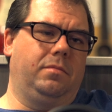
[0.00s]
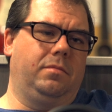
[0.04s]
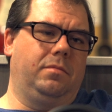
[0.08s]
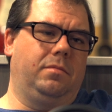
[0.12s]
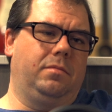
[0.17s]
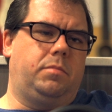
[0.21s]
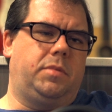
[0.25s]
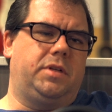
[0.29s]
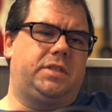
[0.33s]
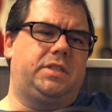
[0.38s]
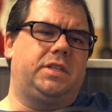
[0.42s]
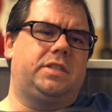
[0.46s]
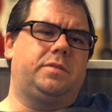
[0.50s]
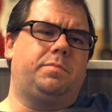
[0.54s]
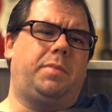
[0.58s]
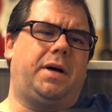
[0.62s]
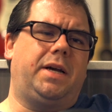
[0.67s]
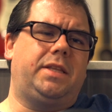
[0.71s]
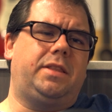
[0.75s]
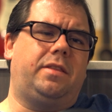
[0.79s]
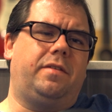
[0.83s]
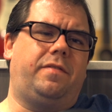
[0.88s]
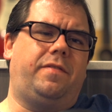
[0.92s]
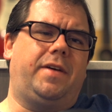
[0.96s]
But despite
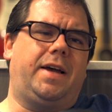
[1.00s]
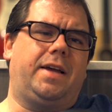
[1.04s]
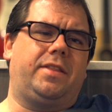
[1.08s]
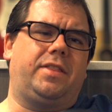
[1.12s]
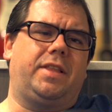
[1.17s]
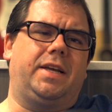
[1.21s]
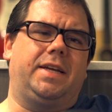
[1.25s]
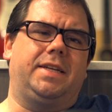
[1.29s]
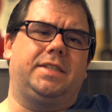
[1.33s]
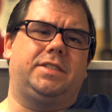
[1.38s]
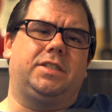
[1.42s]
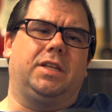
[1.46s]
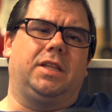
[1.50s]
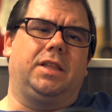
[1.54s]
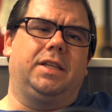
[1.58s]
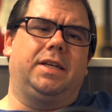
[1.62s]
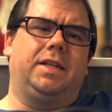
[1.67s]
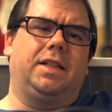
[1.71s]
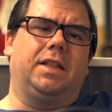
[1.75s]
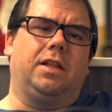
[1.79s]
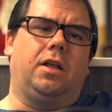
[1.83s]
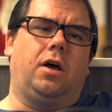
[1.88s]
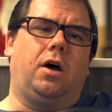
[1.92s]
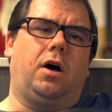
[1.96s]
the fact that it's a
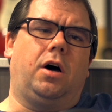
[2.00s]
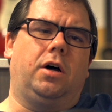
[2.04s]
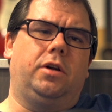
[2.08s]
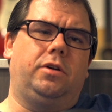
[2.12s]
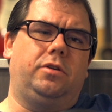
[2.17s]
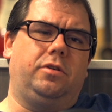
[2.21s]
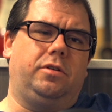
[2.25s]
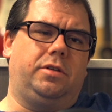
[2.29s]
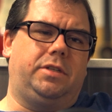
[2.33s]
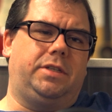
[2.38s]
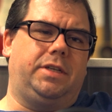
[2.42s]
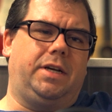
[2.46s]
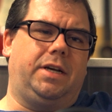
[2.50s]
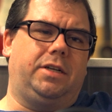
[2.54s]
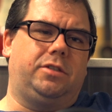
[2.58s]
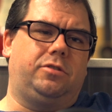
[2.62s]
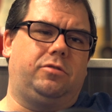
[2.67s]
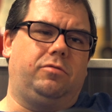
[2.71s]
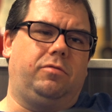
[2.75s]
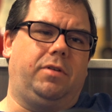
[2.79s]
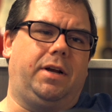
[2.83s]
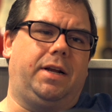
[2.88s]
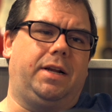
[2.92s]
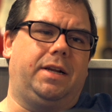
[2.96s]
little
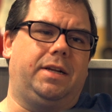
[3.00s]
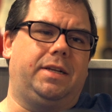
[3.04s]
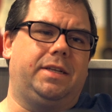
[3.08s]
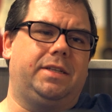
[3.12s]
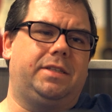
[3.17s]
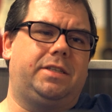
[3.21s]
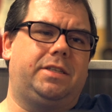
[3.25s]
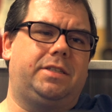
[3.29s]
undersaturated, it's